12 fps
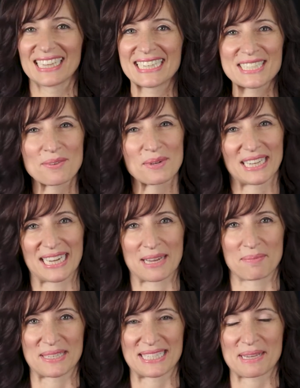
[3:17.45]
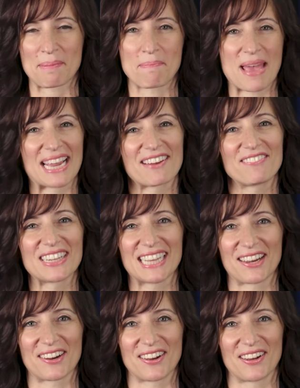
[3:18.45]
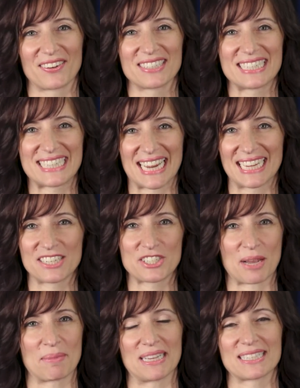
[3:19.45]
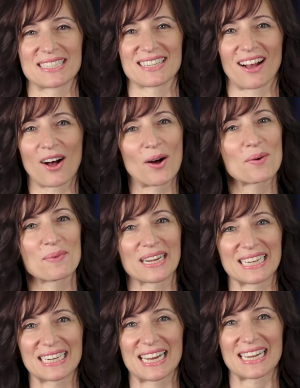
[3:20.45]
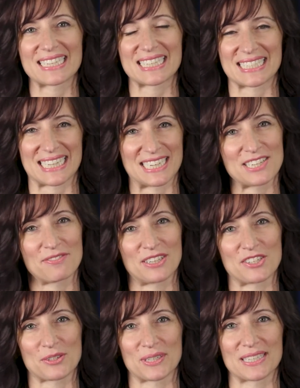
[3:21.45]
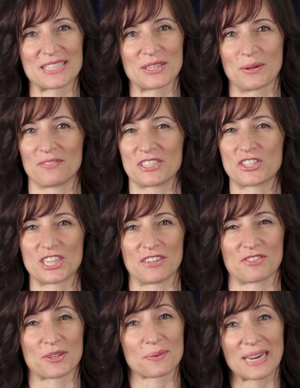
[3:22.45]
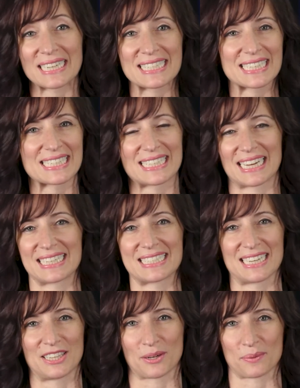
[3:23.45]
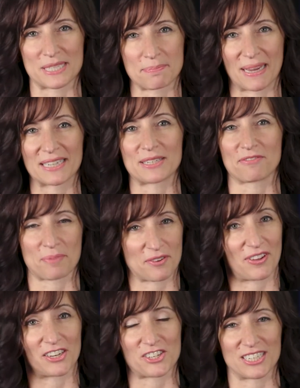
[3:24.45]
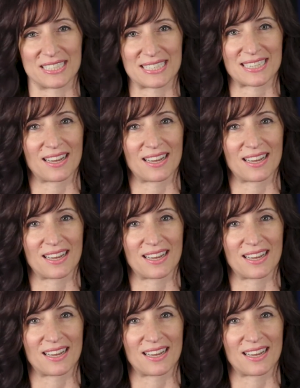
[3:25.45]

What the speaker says: Lisa Williams, Megan Valero, Dan Gemis, all recognized as individuals who have achieved great success in their respective professions,